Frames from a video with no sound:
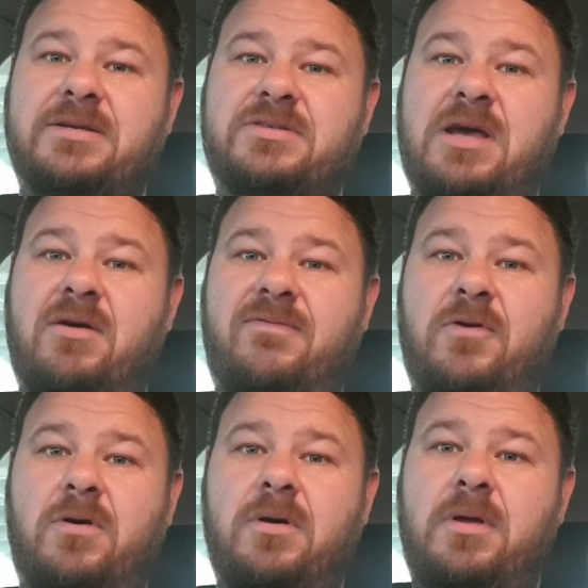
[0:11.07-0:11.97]
So I
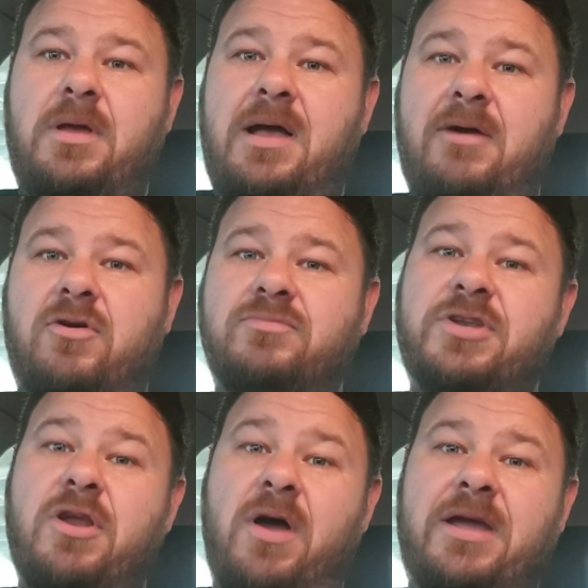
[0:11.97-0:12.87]
thought I'll come to
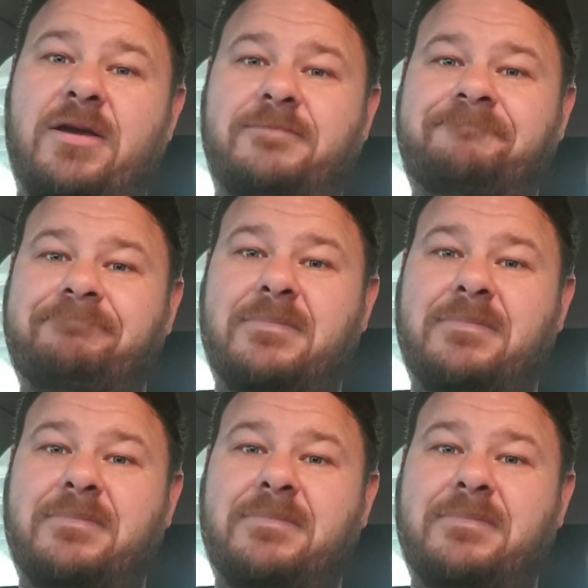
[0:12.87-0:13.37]
Nottingham,